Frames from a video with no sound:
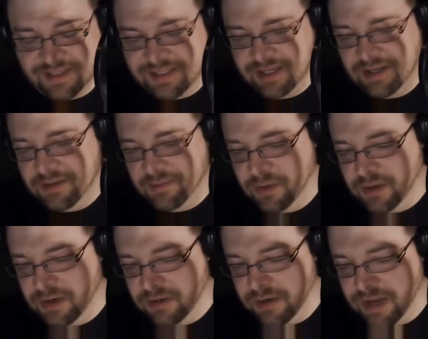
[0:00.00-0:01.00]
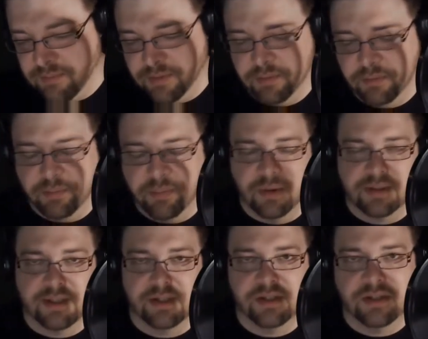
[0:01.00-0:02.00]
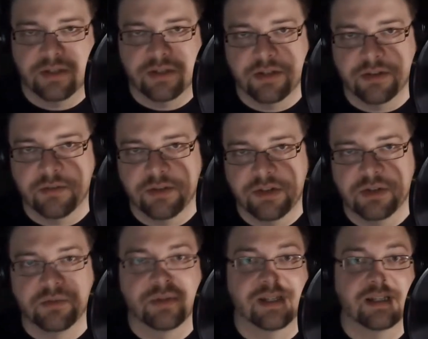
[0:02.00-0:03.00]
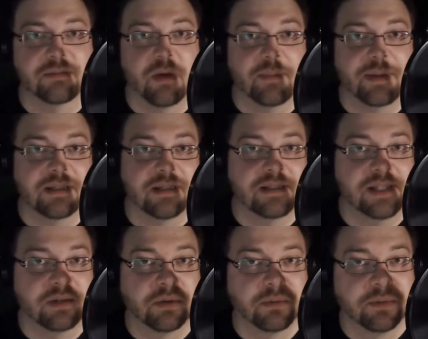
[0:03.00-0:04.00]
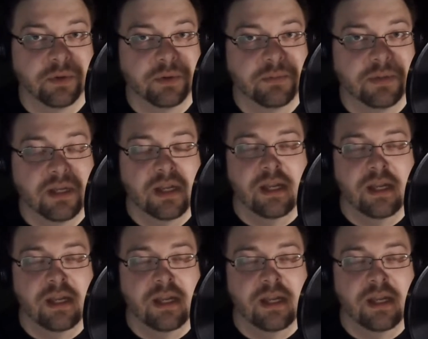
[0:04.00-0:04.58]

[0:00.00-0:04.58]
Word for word: scene where Emma reports that she's realized mom has a secret room,